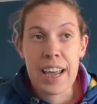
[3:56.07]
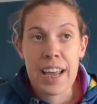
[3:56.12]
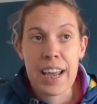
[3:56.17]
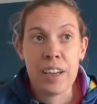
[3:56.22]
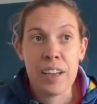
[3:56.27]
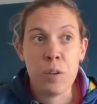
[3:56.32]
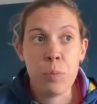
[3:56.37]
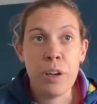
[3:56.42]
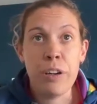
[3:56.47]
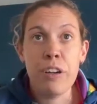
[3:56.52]

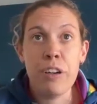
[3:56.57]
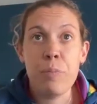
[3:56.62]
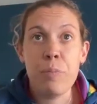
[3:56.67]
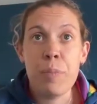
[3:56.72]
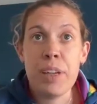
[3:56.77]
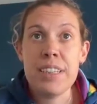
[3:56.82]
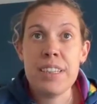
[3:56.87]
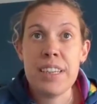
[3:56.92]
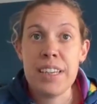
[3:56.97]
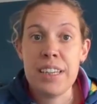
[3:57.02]
And we were
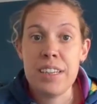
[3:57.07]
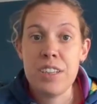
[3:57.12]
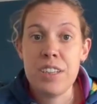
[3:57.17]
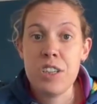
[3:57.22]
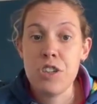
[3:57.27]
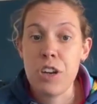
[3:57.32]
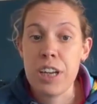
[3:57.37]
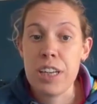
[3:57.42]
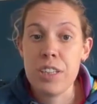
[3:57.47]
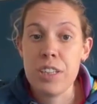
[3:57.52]
admitted
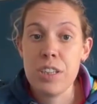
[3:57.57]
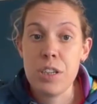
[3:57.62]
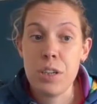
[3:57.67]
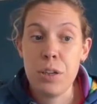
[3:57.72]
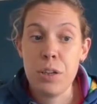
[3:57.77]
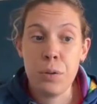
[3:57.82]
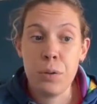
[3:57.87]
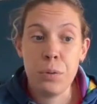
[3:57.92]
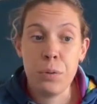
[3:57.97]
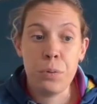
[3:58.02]
straight
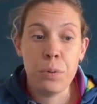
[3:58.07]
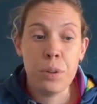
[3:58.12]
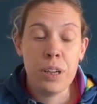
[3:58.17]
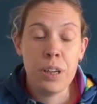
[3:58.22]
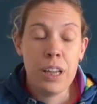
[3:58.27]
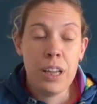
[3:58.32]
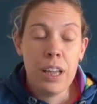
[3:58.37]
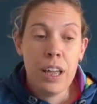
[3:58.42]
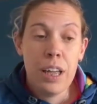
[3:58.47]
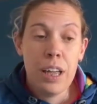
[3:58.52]
to
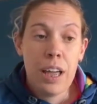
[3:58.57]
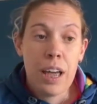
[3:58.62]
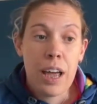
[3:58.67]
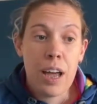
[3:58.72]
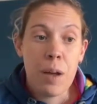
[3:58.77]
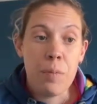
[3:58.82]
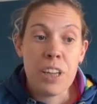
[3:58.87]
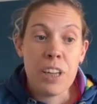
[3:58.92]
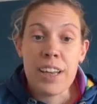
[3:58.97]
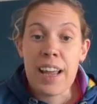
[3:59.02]

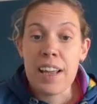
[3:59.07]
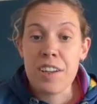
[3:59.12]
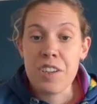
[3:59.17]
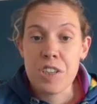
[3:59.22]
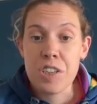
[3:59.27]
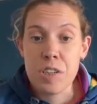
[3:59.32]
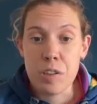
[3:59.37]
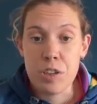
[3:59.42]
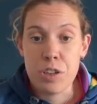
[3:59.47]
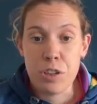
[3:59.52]
the National